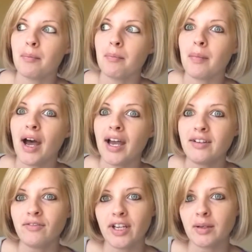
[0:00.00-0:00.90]

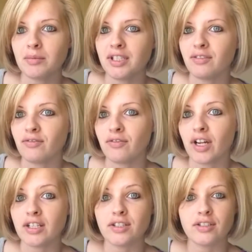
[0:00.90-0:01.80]
my family and
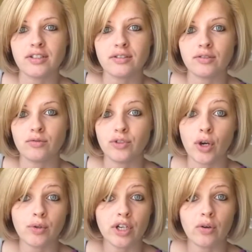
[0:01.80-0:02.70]
friends
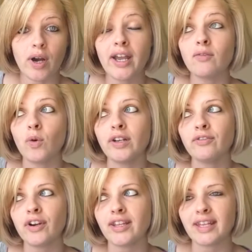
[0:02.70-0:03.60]
don't know. I have one
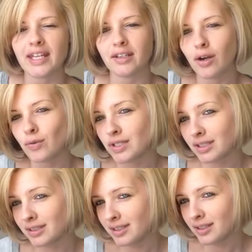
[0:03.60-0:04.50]
friend that knows a
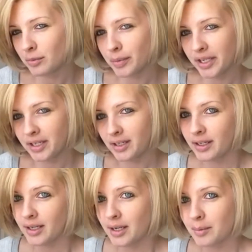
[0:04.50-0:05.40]
little bit,
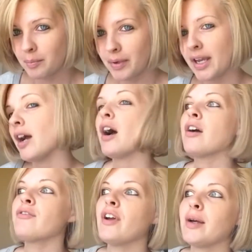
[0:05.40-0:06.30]
but
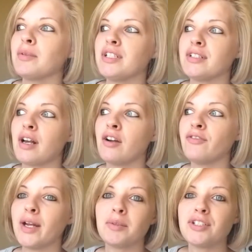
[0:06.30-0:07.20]
our
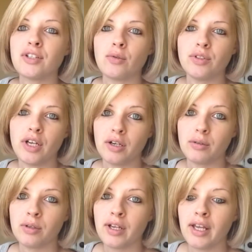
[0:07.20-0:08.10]
families don't
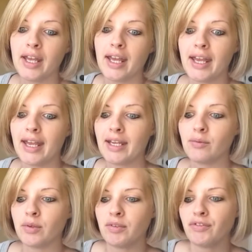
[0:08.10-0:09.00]
know.
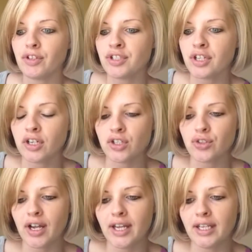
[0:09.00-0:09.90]
And when we first started
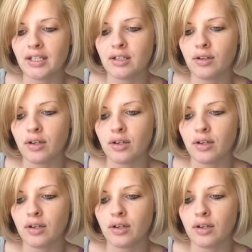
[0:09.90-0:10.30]
trying,